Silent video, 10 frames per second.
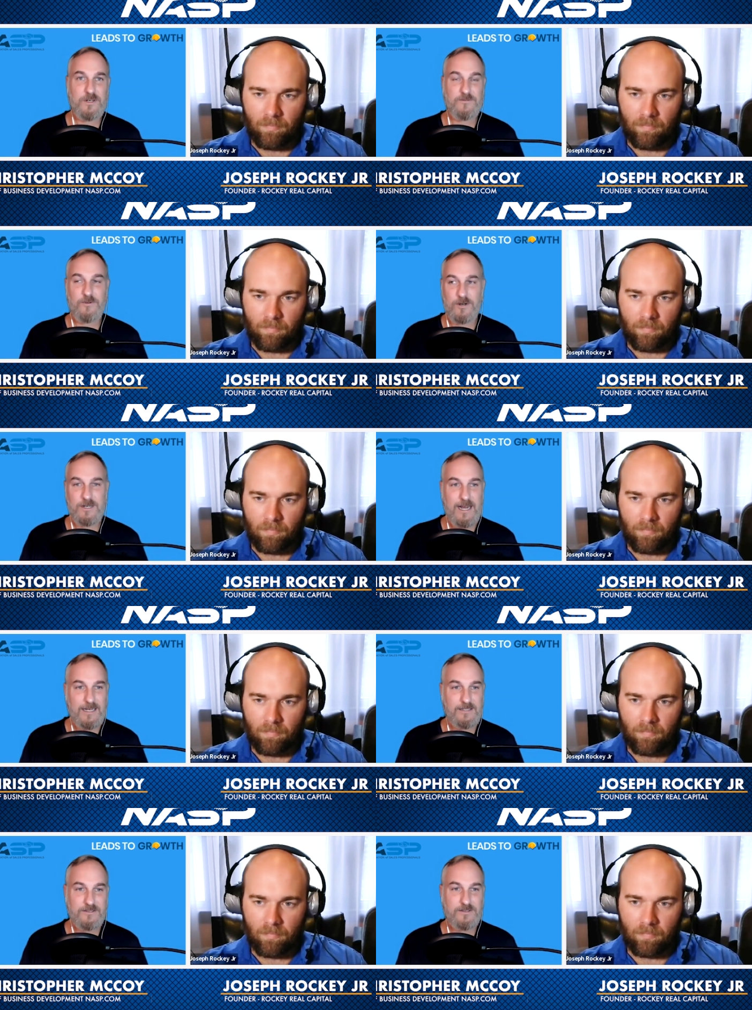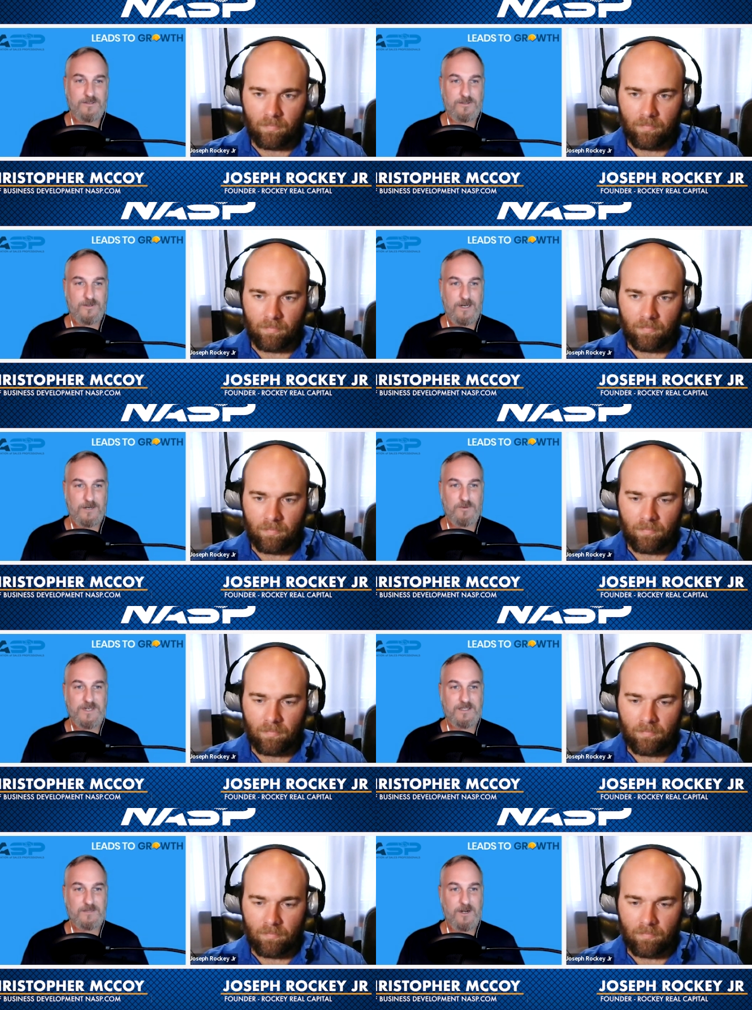Speaker 1: or four guys who will
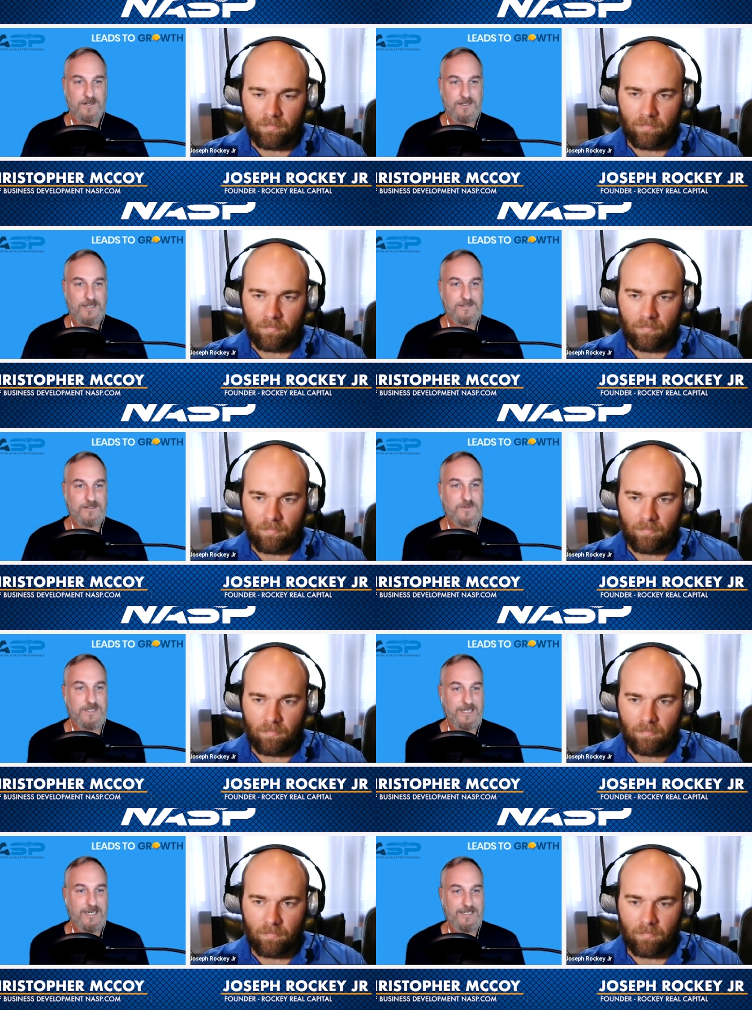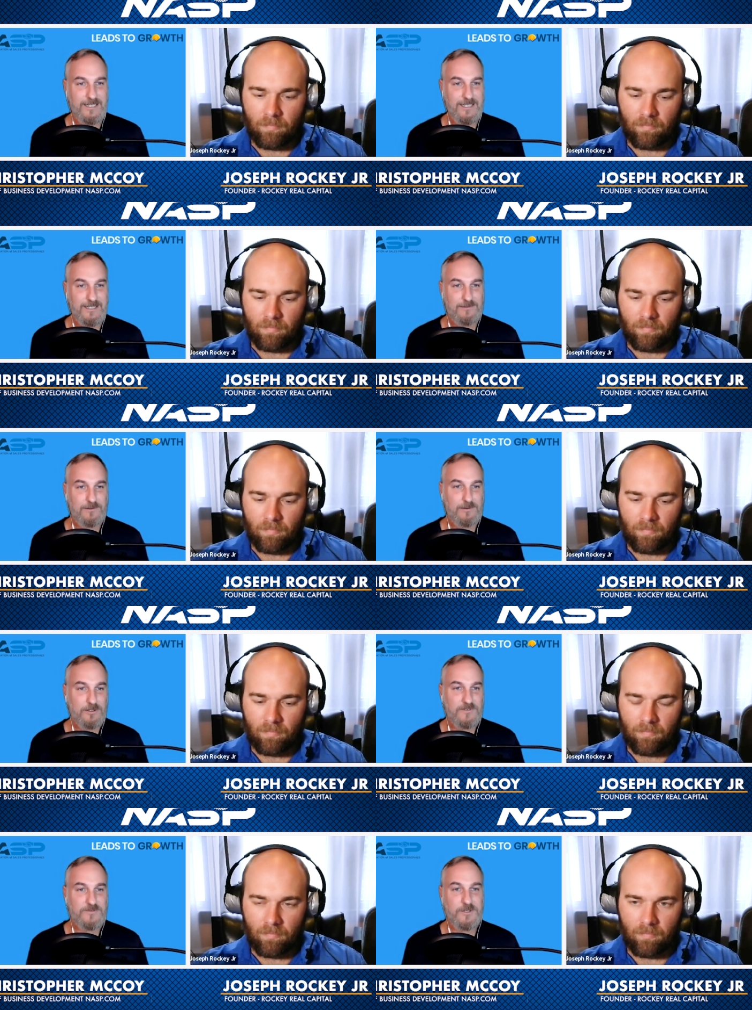be at the bar tonight and this weekend and
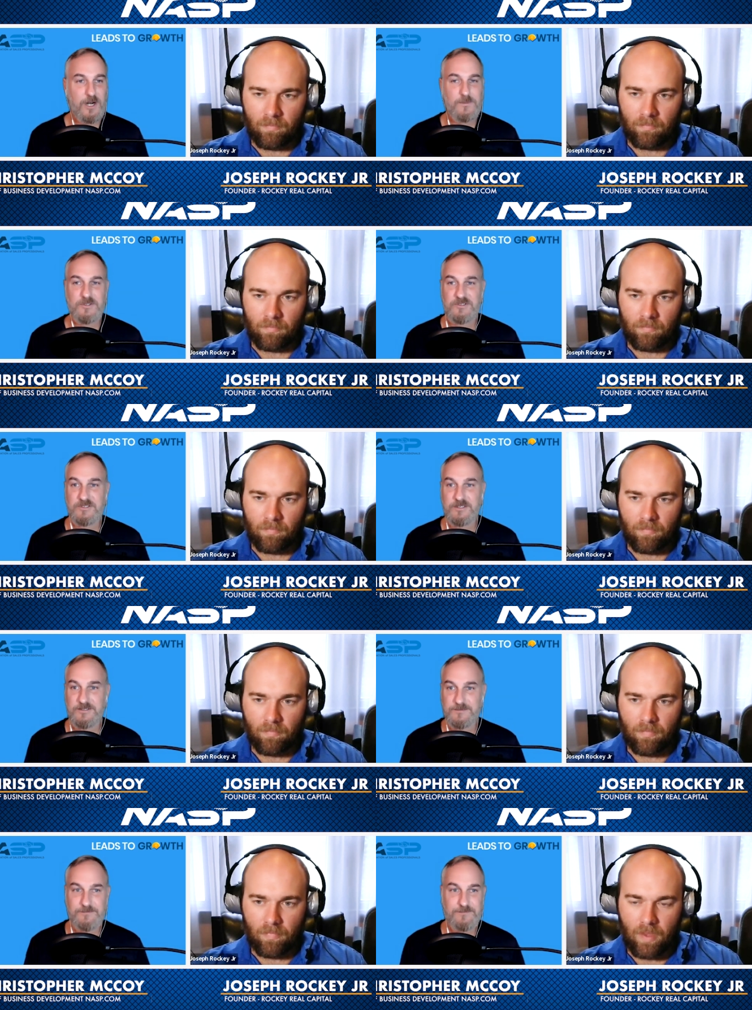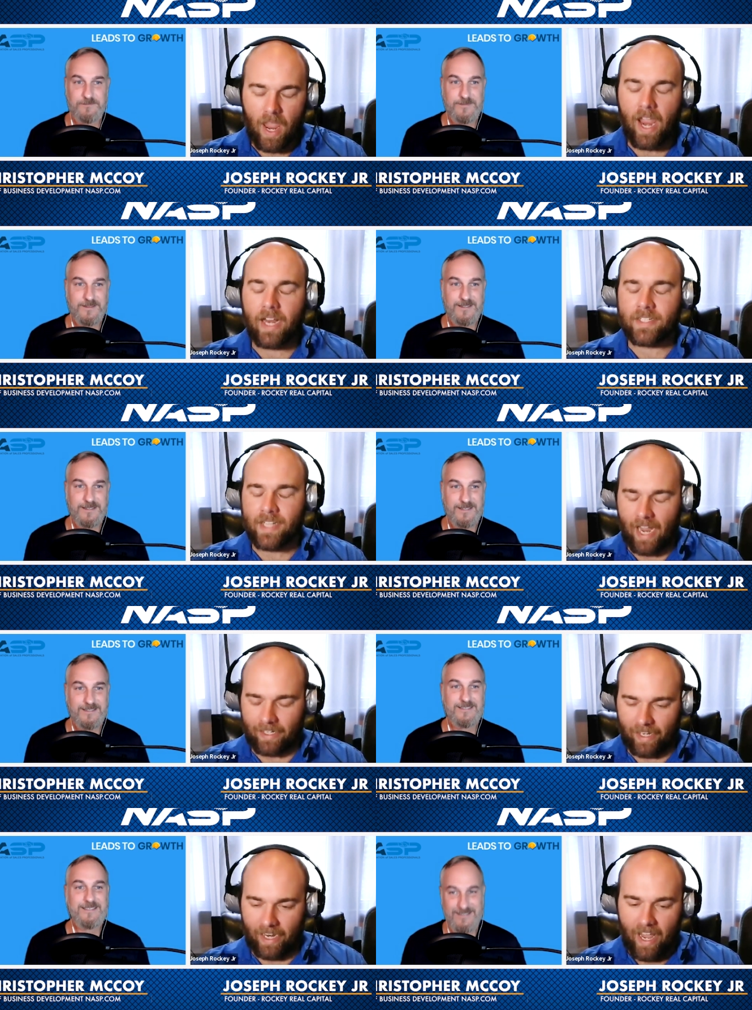learned a few carpentry skills.
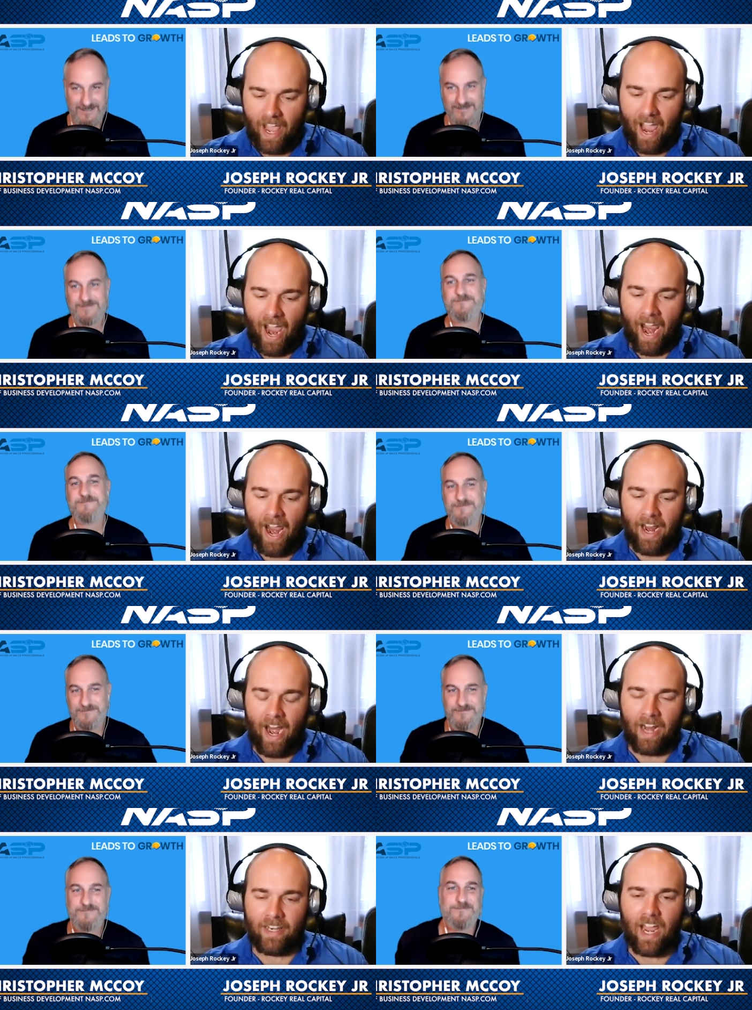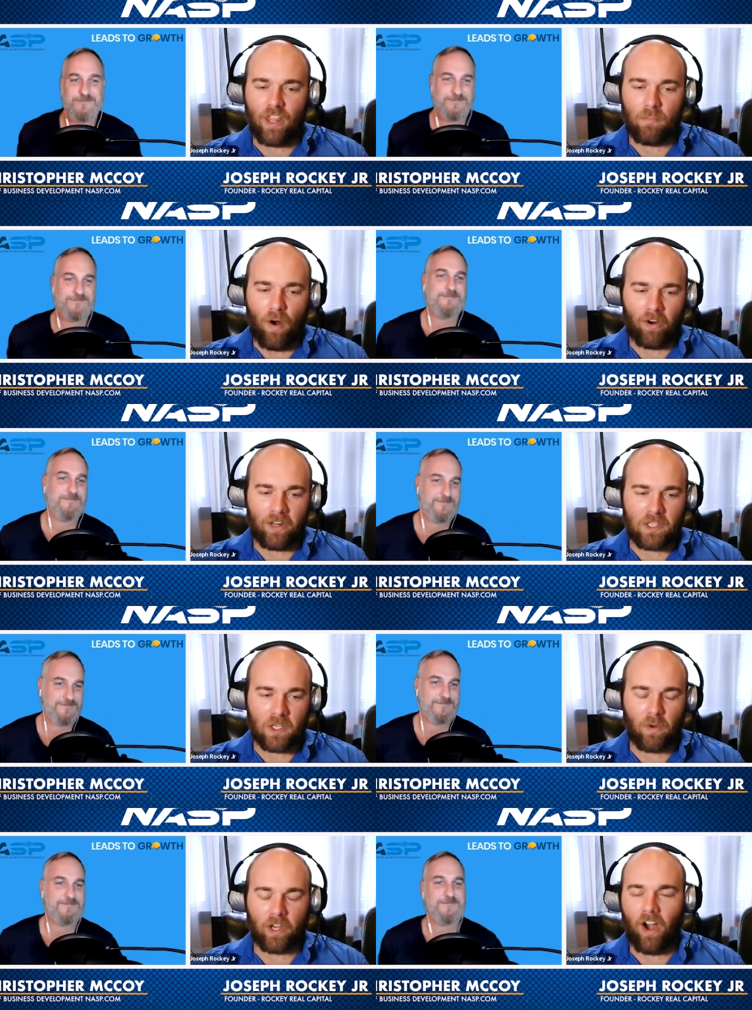
Speaker 2: Exactly. And the other part
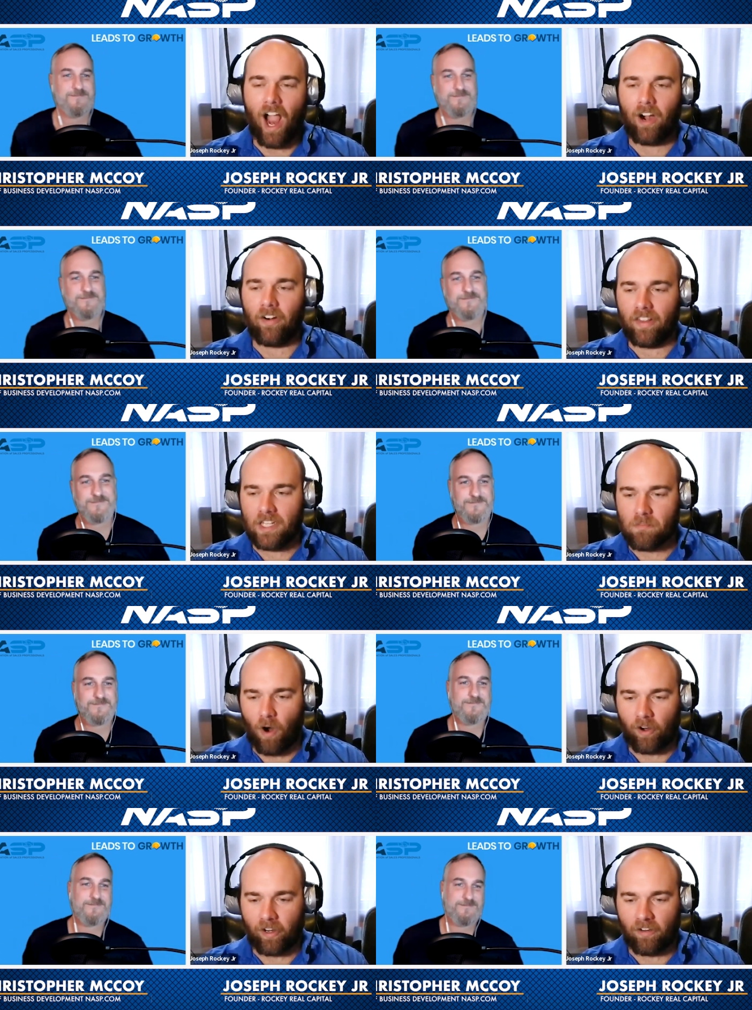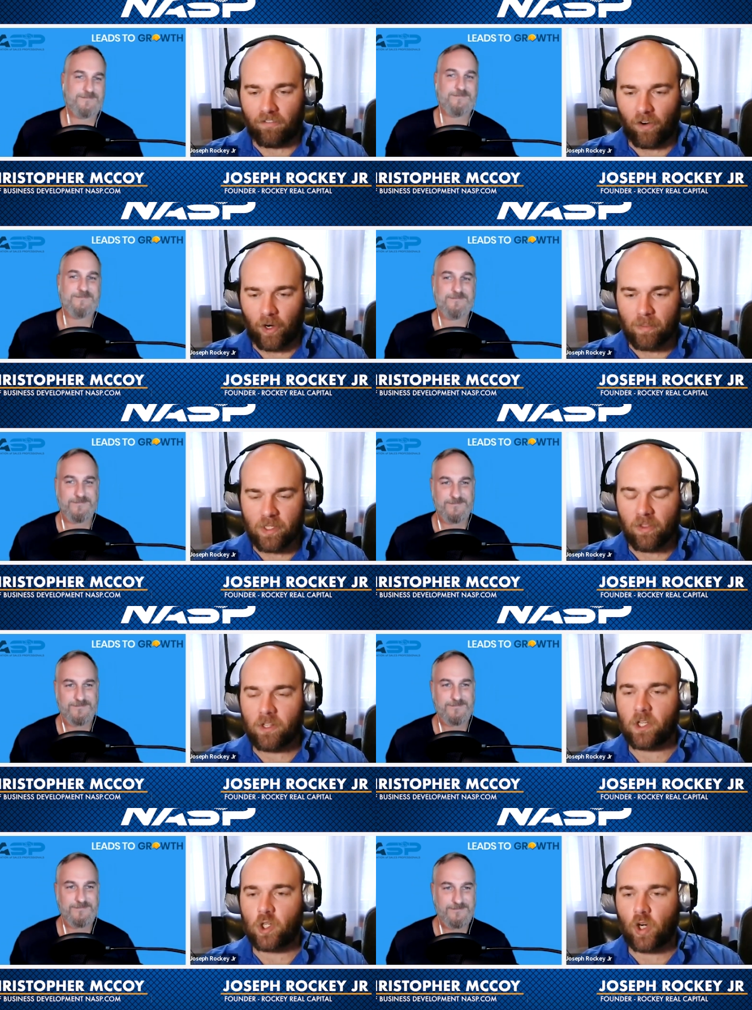is when you're hiring these marketing firms, you know,
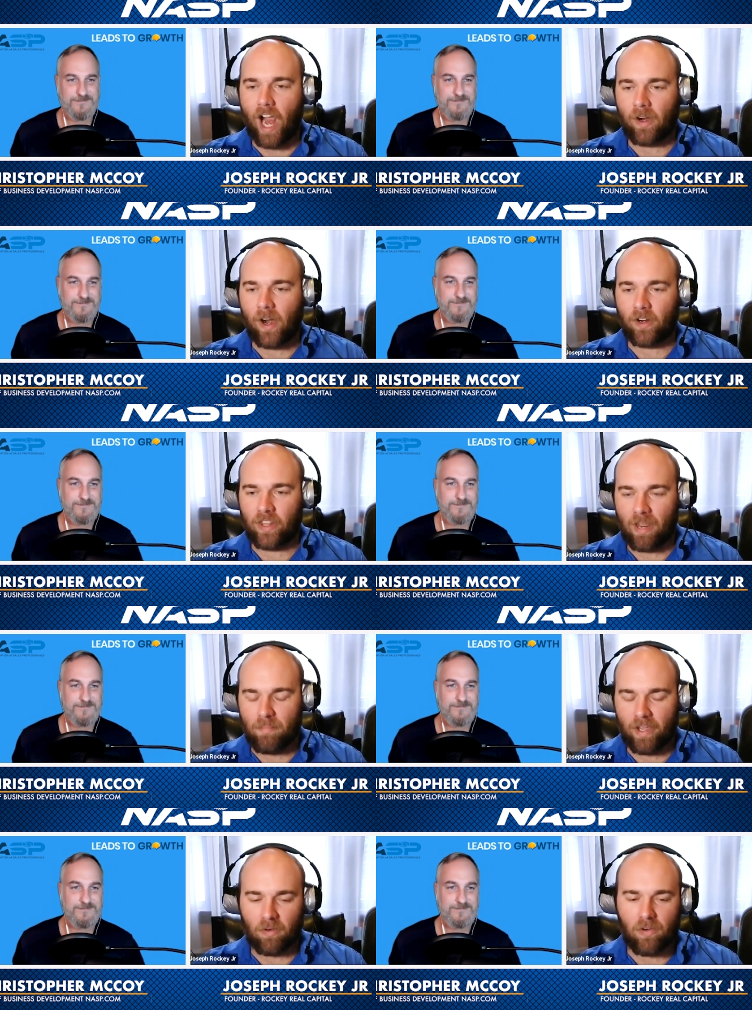there's a track record. They've been